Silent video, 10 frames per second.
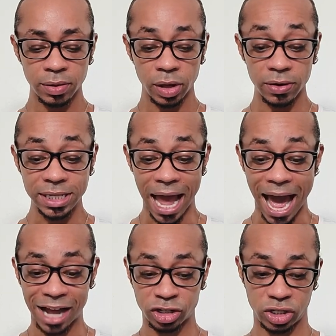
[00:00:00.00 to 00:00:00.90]
there is
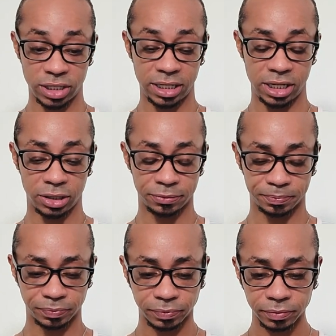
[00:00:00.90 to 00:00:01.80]
action here.
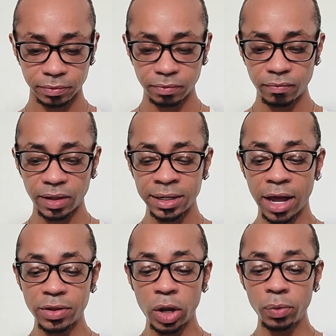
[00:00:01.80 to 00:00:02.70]

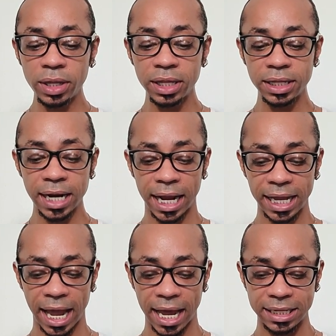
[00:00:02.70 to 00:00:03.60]
Now the only thing that I
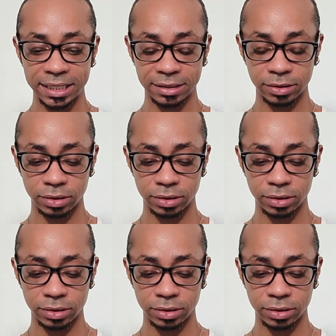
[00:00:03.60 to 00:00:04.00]
can't